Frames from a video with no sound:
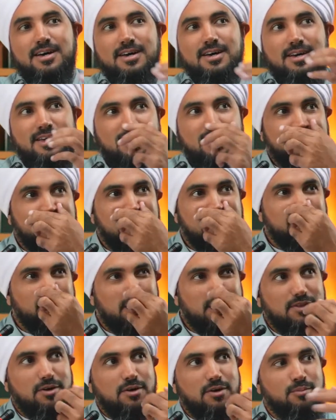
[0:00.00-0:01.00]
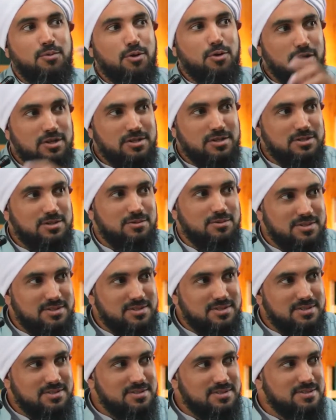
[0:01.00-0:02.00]
He said, but there are more
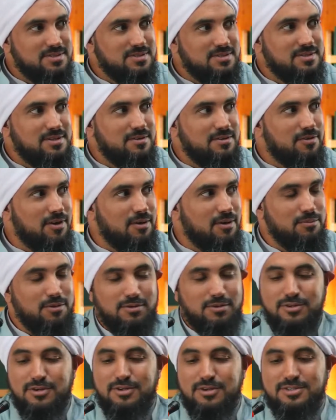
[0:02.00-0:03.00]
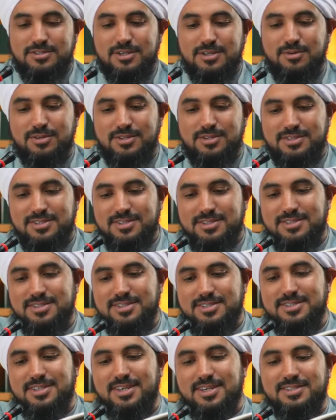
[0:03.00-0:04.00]
consequences. From those consequences, he
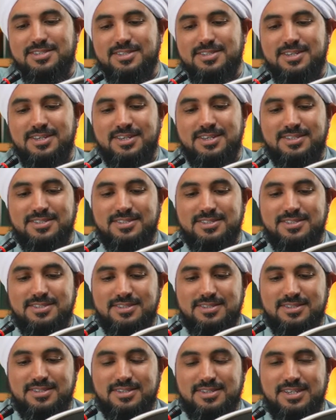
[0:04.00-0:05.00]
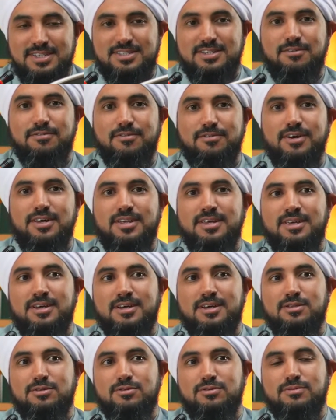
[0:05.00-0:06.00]
says, he's referring here
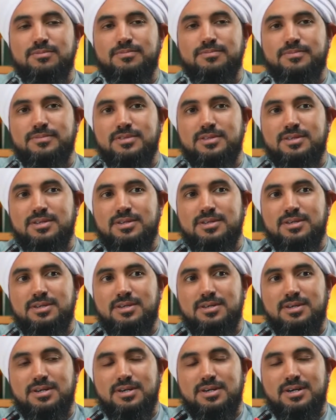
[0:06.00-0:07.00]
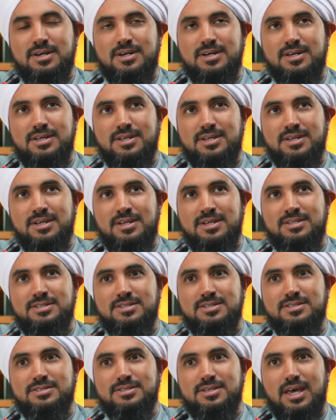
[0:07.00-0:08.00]
to
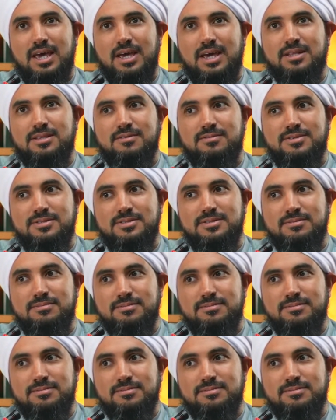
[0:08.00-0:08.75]
religious activism,